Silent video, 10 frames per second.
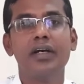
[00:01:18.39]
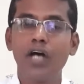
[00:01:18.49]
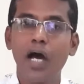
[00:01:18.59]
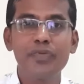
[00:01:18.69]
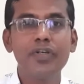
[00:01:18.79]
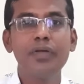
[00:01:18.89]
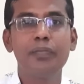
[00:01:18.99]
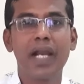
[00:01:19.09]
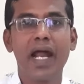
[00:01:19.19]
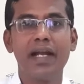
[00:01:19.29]
observe the
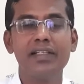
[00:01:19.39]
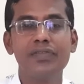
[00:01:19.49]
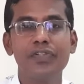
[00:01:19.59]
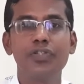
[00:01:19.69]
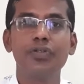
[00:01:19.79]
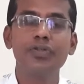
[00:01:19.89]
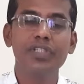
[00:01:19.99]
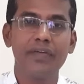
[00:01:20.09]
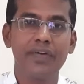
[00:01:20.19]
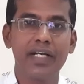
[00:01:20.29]
brands which you use
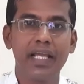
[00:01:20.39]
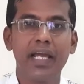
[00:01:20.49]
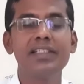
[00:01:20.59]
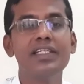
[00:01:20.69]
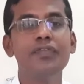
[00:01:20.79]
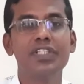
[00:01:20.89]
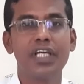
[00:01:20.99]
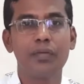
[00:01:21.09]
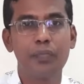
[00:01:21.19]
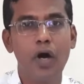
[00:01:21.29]
every day and see which
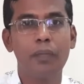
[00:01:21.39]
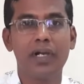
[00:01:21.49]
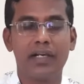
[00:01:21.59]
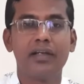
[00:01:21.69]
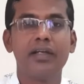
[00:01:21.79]
are popular.